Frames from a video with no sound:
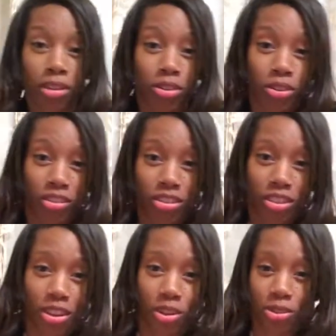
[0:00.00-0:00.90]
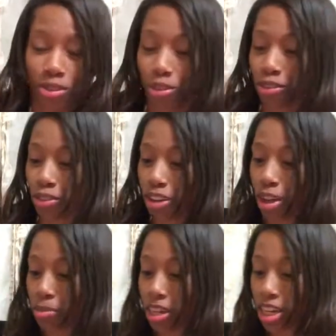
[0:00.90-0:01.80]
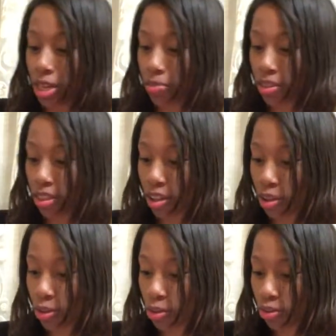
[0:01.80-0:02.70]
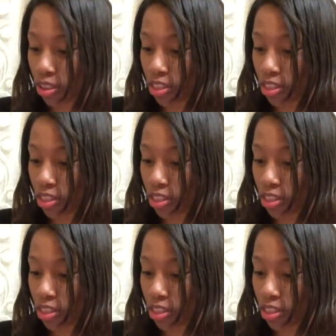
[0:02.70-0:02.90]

my daughter took those over, so I'll be keeping those,